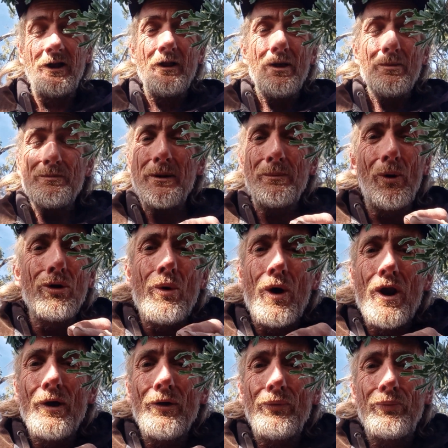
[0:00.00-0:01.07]
People don't
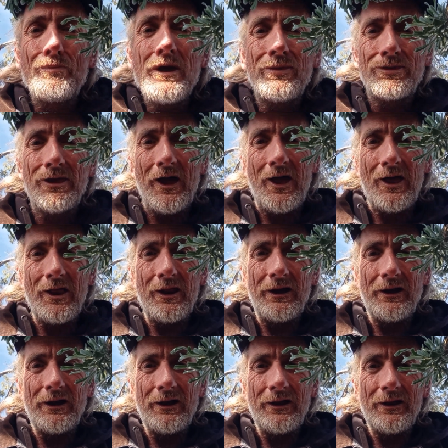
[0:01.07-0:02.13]
want to admit that.
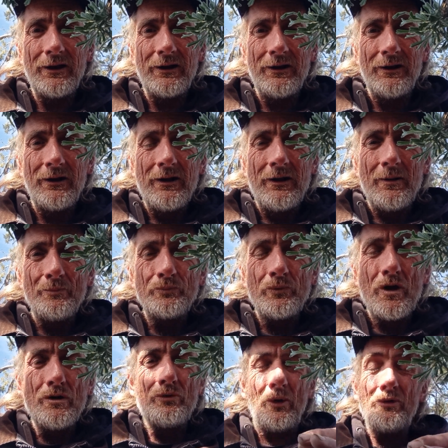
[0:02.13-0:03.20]

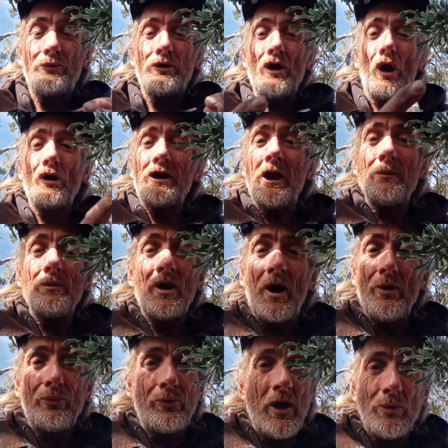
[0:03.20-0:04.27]
Zelensky already came to the United
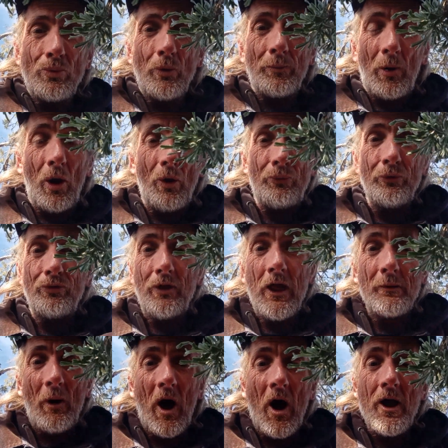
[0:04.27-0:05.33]
States with Pelosi standing
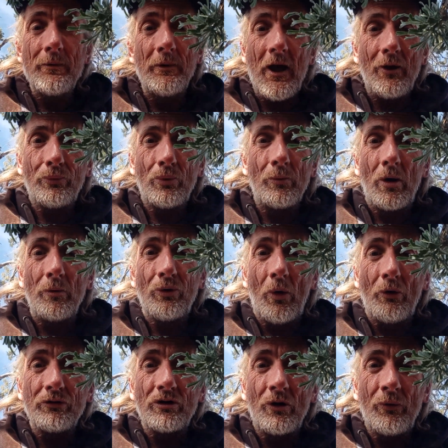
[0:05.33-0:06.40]
behind him and asked for more
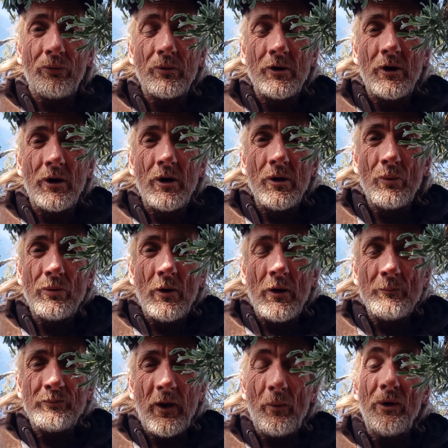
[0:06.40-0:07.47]
soldiers.
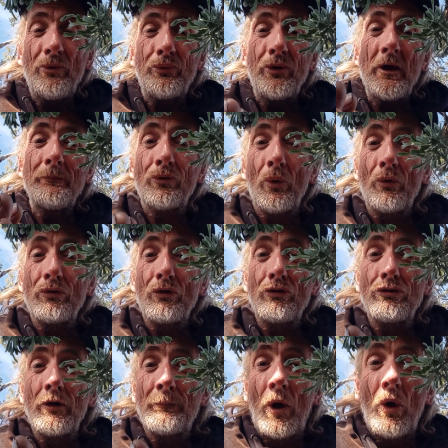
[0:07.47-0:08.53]
And we sent soldiers
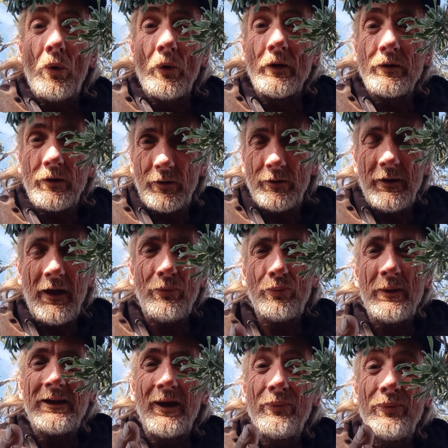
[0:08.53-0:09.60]
to Poland. That's
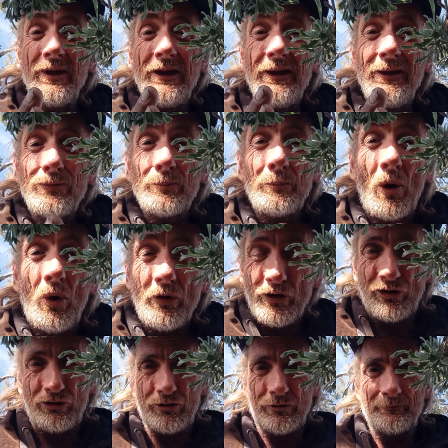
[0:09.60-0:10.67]
because he is Polish.